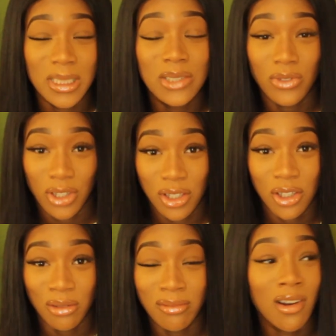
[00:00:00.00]
it's for
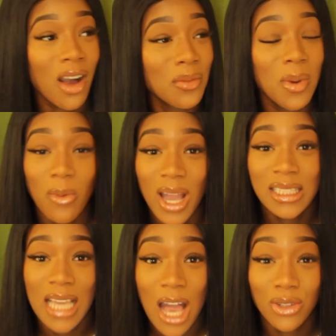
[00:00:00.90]
you the government
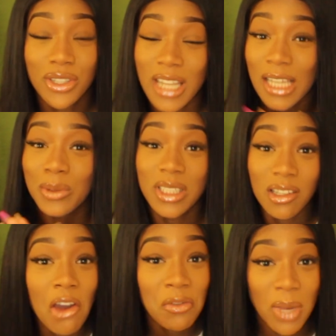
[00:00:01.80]
worked it out so that it was
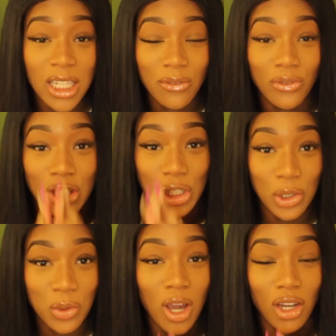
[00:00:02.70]
enough money for
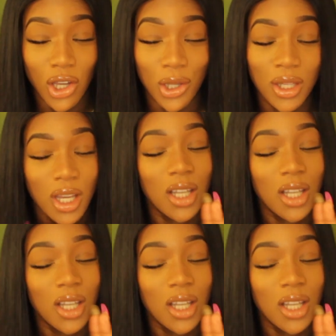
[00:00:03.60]
you alone